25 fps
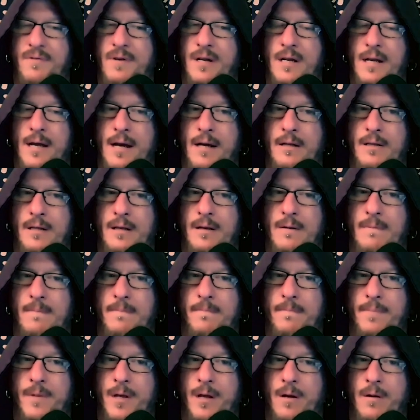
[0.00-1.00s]
connecting
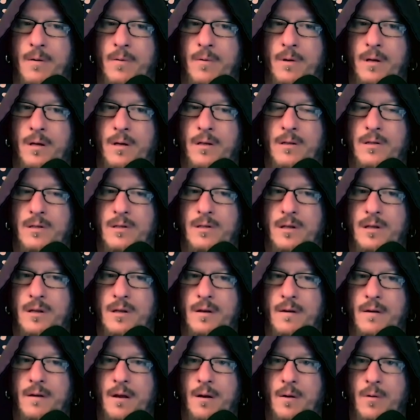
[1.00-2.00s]
you know it's
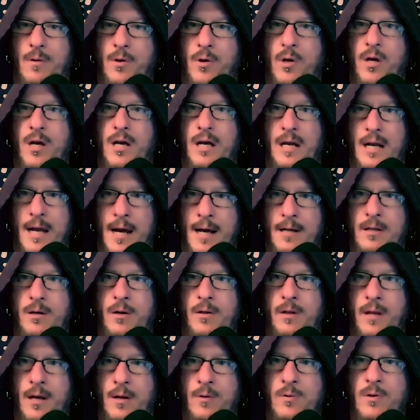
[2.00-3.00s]
you know you can connect
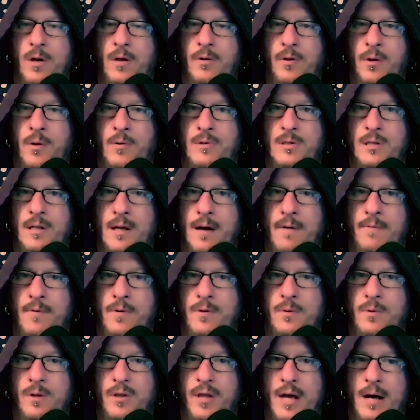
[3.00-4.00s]
on those on those
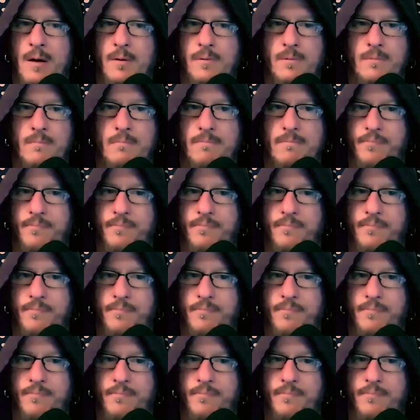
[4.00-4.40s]
levels without